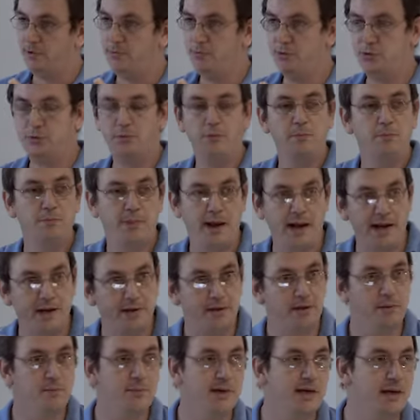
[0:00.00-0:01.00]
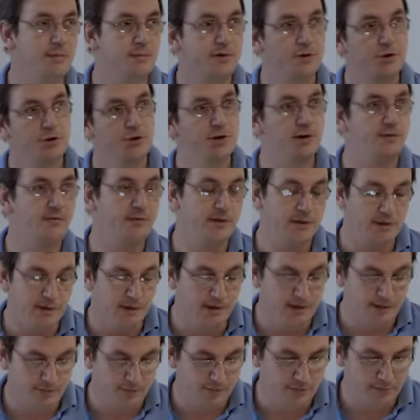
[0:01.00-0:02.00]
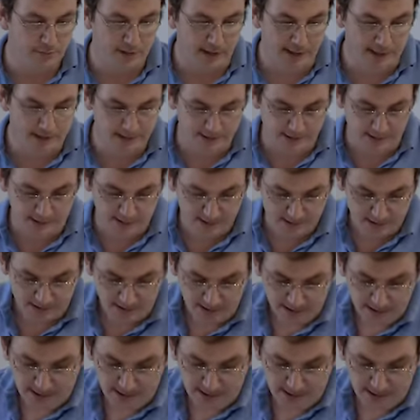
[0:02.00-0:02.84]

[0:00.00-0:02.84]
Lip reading: which will bend the beam and shift it in different places.